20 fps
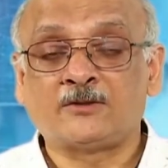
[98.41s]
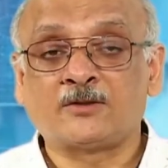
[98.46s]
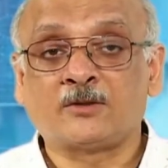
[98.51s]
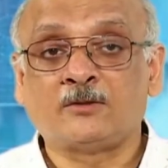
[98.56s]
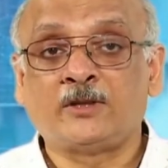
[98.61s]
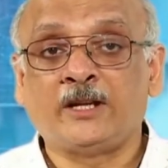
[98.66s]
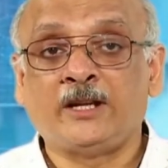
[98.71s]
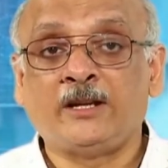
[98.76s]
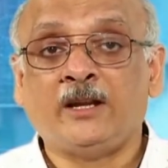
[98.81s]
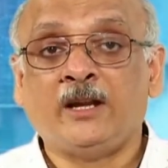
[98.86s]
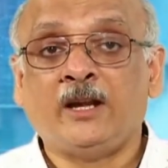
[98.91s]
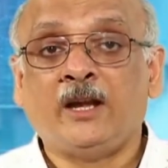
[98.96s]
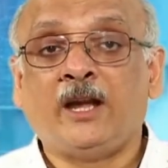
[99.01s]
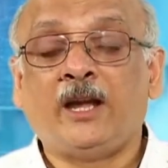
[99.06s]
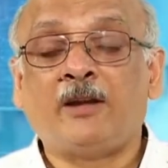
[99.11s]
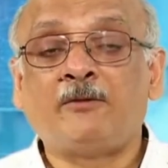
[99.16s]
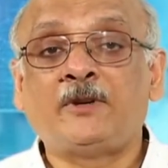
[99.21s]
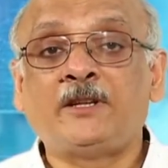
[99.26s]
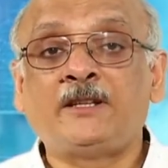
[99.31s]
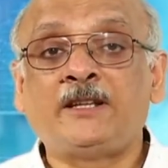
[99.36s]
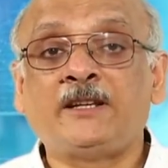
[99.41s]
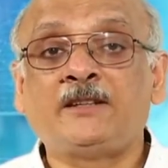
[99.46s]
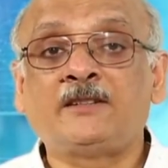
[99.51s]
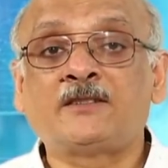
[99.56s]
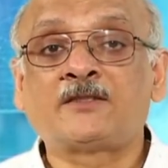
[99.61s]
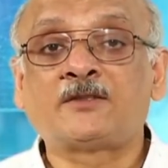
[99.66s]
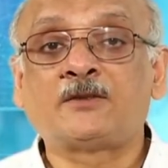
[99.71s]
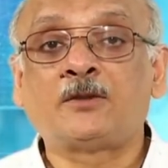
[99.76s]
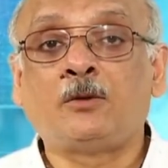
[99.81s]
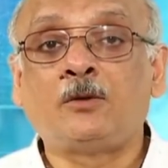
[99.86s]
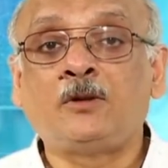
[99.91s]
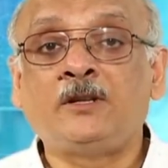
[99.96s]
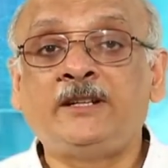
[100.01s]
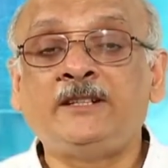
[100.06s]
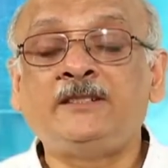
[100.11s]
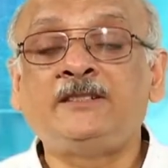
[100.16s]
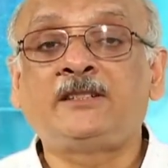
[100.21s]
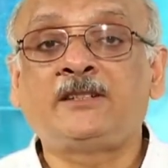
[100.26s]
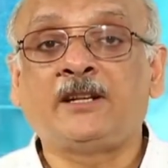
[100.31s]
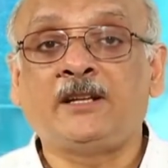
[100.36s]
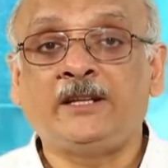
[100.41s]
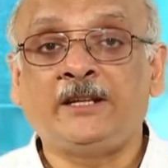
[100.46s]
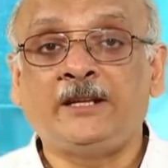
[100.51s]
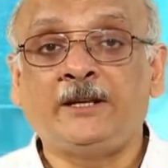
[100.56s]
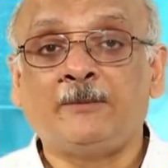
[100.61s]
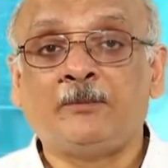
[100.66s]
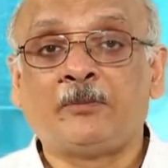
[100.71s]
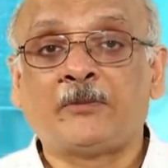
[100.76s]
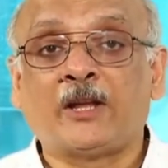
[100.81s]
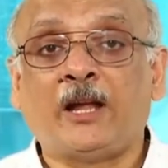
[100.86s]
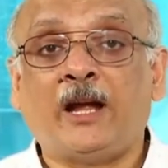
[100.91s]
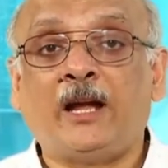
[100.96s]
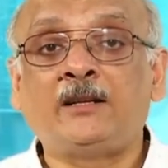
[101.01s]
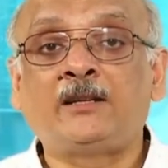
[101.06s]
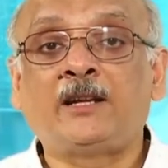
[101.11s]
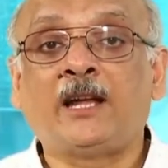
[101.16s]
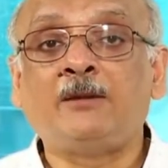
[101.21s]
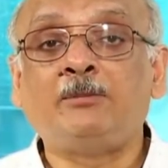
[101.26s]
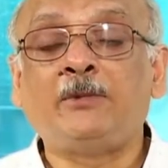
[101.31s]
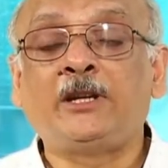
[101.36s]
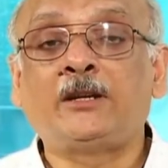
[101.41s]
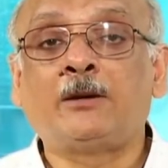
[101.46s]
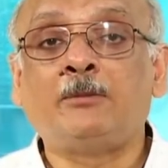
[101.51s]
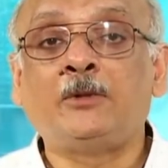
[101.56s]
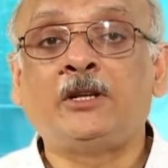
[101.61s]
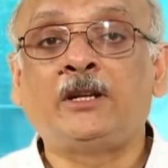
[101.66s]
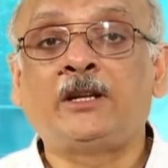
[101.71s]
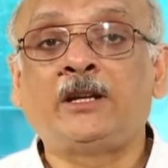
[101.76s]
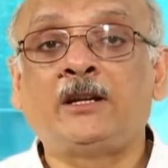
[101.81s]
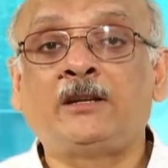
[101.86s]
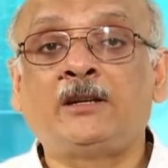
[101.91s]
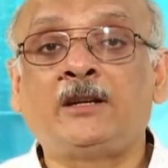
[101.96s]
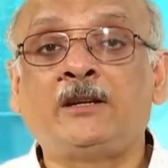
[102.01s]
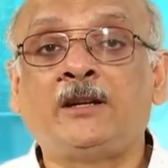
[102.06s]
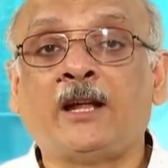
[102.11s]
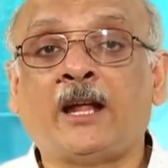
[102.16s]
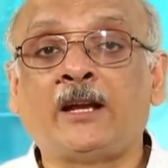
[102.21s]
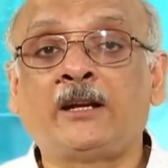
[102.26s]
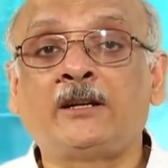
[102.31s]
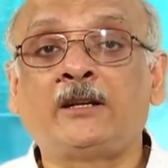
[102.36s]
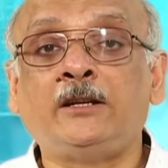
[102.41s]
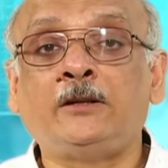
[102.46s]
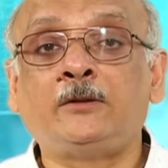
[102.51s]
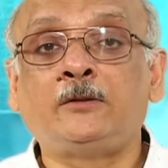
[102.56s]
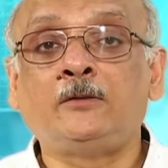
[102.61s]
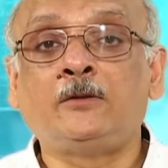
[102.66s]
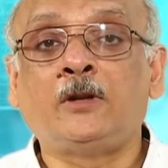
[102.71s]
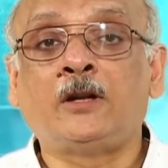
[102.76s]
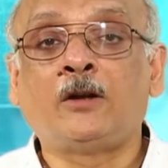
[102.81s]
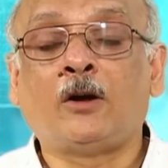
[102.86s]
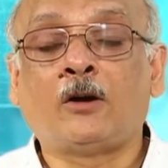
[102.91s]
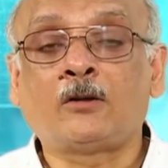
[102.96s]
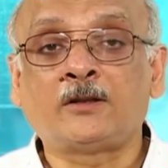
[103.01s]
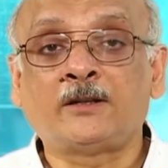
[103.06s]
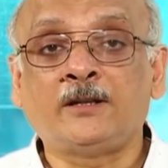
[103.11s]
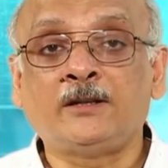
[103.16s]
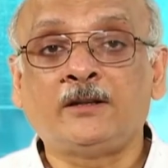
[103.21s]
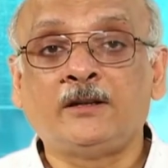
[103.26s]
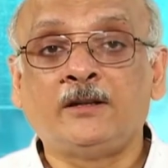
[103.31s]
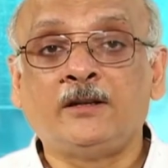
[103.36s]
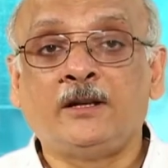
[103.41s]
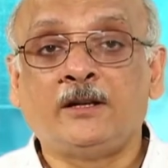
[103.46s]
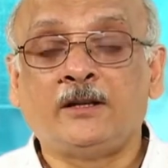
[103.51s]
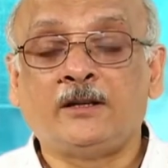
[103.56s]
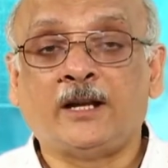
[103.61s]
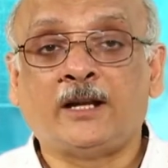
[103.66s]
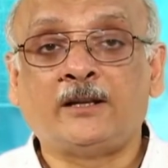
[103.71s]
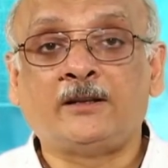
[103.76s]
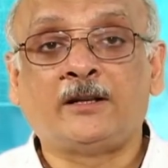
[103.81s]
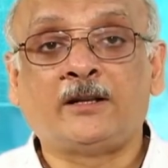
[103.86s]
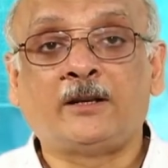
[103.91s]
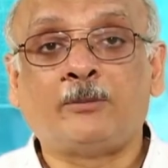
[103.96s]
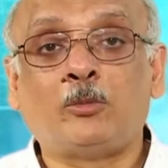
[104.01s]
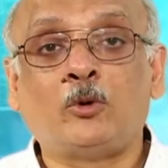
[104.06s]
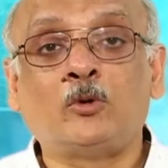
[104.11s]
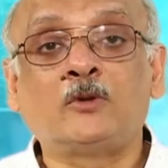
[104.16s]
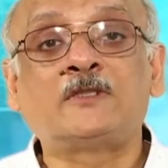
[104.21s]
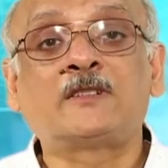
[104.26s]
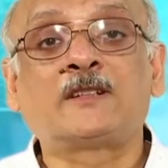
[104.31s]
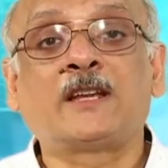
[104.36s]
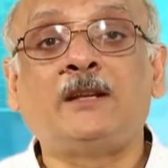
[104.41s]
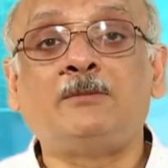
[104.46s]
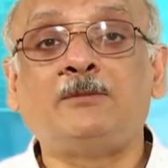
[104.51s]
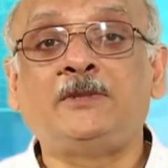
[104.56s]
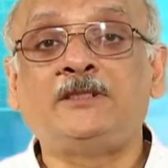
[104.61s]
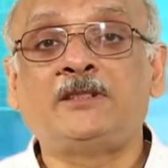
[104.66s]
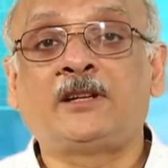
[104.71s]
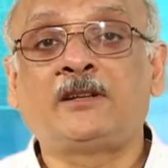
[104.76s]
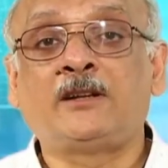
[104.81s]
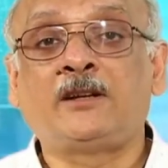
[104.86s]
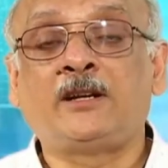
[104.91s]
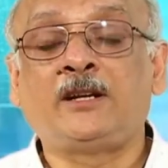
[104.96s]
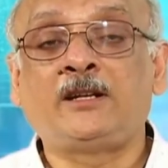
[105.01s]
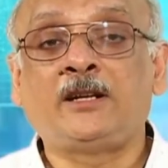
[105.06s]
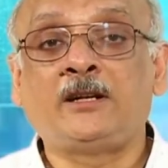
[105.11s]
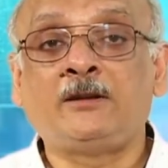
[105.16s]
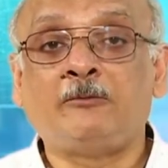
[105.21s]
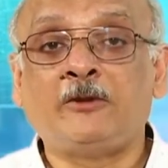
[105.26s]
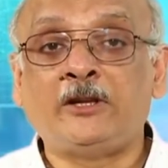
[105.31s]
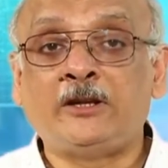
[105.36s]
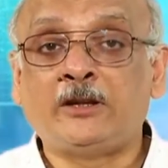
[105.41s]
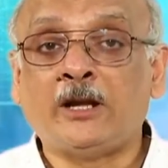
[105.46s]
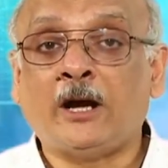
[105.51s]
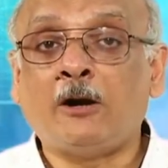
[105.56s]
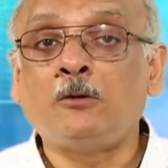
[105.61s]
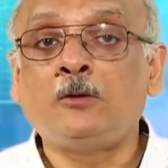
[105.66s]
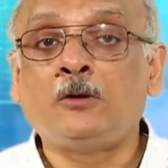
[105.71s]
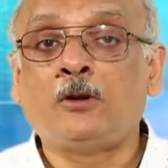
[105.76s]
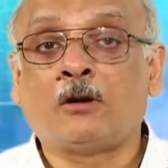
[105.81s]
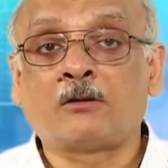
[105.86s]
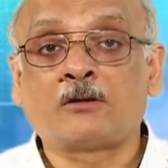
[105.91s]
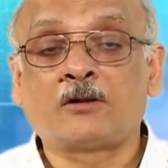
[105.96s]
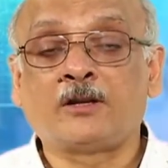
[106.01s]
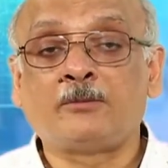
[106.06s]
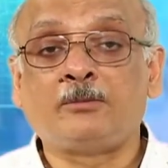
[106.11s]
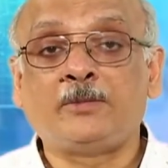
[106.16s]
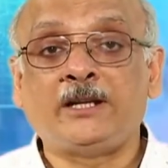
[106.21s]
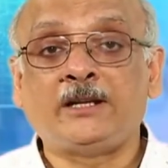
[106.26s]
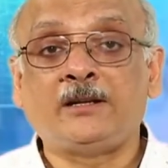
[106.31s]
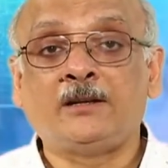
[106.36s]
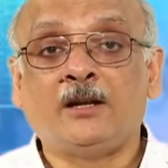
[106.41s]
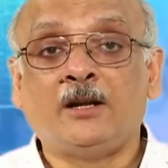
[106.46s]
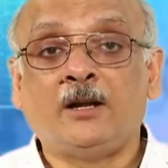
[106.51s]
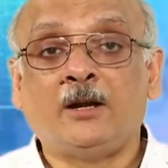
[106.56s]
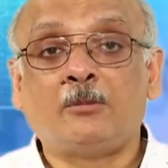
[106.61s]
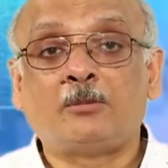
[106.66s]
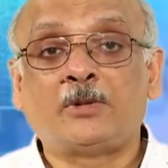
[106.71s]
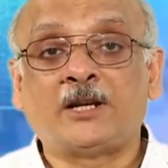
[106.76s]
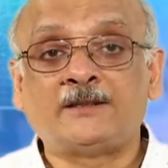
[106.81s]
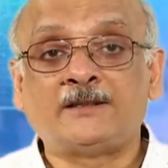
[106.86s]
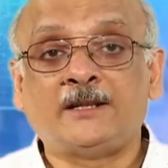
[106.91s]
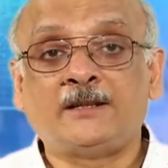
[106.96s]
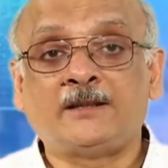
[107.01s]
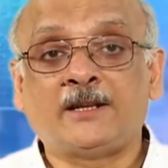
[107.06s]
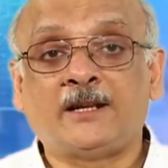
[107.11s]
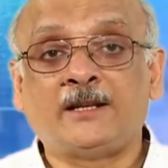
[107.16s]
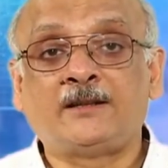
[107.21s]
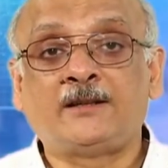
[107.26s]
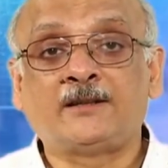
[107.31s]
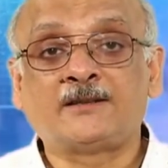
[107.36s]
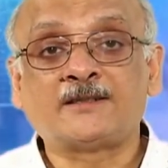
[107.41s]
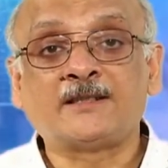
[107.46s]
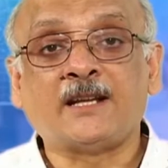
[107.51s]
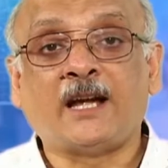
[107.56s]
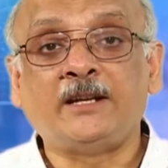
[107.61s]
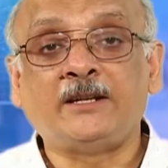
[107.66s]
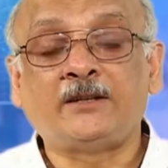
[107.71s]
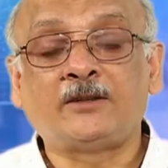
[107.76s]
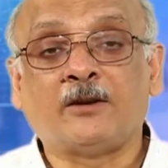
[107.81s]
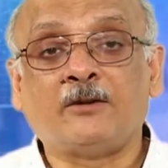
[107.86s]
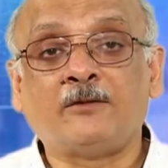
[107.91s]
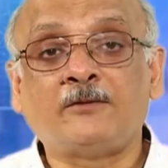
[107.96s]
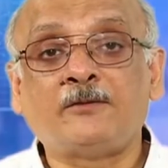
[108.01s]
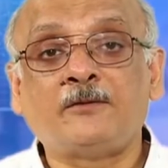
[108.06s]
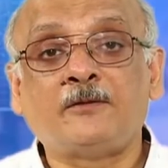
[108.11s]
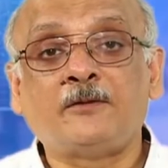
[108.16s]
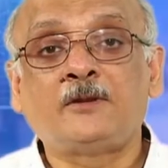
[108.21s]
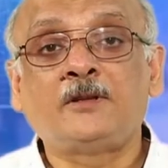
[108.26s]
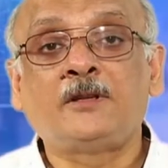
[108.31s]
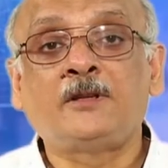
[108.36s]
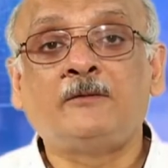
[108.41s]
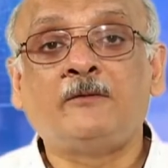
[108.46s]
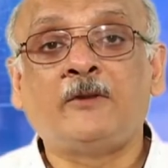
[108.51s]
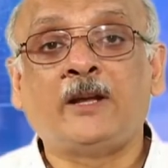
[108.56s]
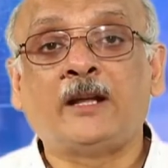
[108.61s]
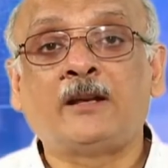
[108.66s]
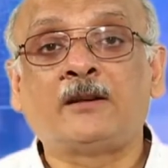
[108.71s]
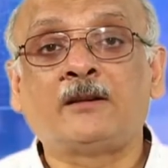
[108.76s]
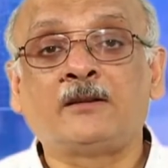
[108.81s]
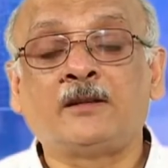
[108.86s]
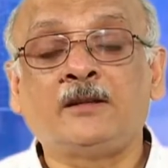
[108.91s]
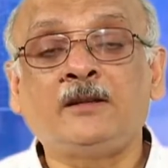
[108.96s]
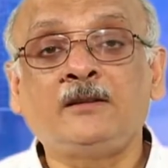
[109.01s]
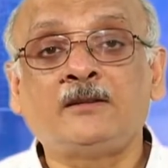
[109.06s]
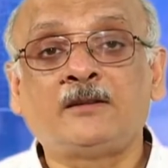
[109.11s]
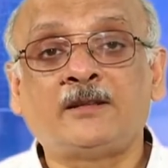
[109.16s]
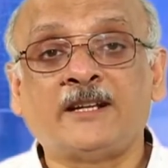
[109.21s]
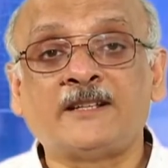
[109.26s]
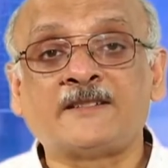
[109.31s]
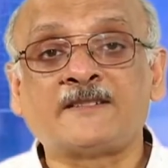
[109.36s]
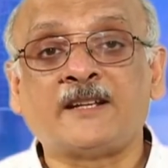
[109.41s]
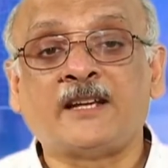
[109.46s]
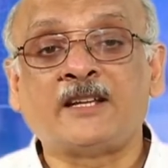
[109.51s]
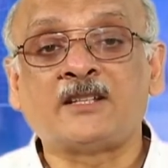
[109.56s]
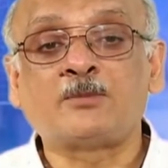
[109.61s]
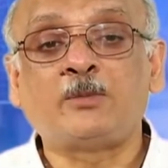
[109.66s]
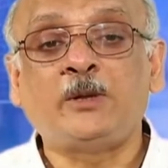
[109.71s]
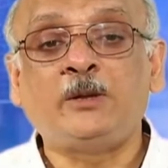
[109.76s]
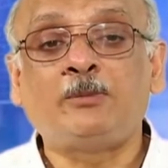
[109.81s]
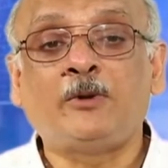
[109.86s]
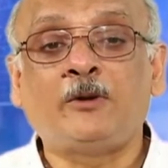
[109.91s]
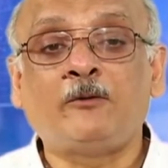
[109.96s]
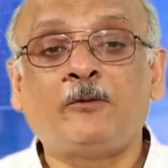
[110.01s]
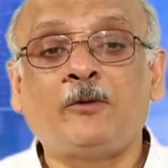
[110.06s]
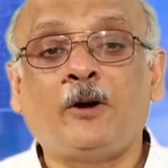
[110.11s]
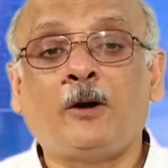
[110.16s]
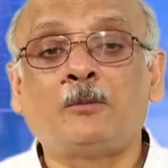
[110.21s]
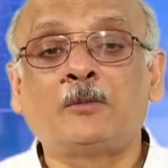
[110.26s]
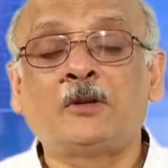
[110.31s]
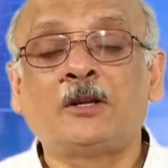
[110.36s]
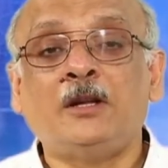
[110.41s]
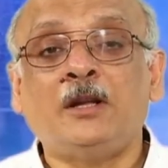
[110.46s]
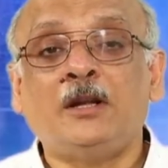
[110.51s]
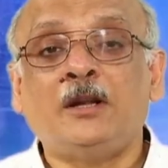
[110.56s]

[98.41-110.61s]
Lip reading: So everything is stored digitally and can be communicated directly to the doctor, and the reports can be generated without doctor being present at the site of where the test has been performed.